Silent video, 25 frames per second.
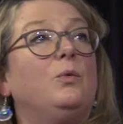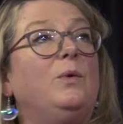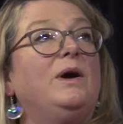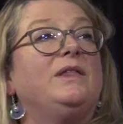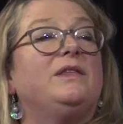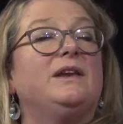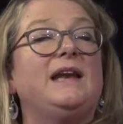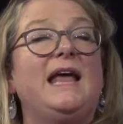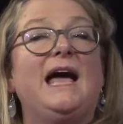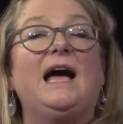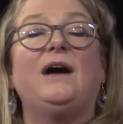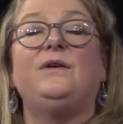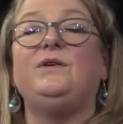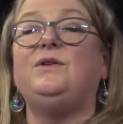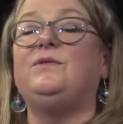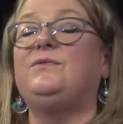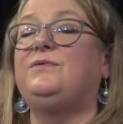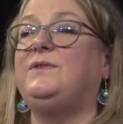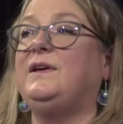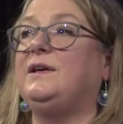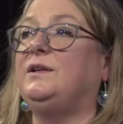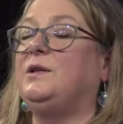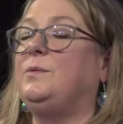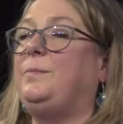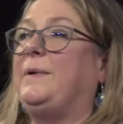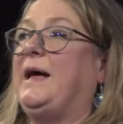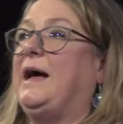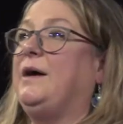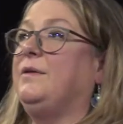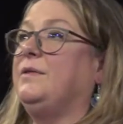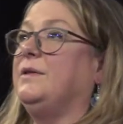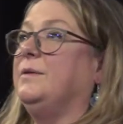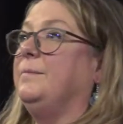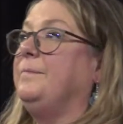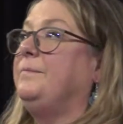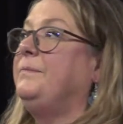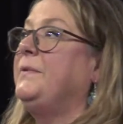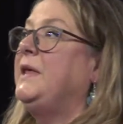with and how you feel
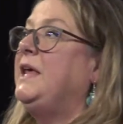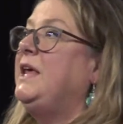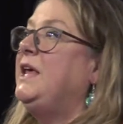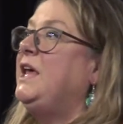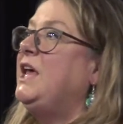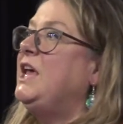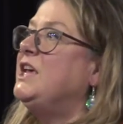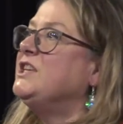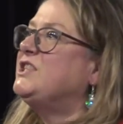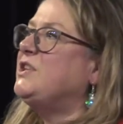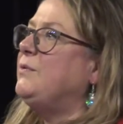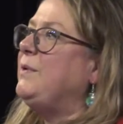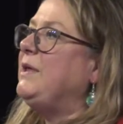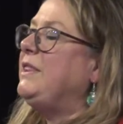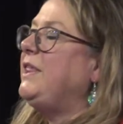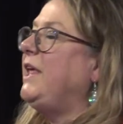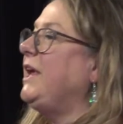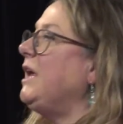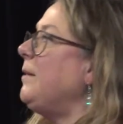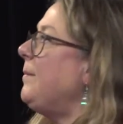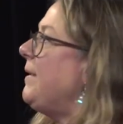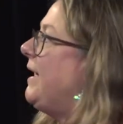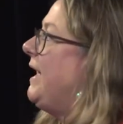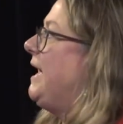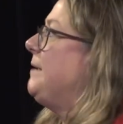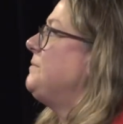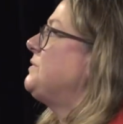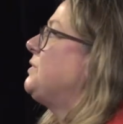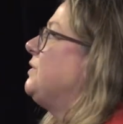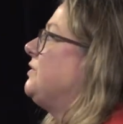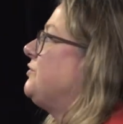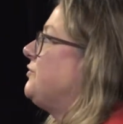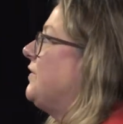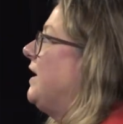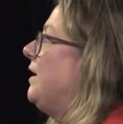about them. So we think about Ipswich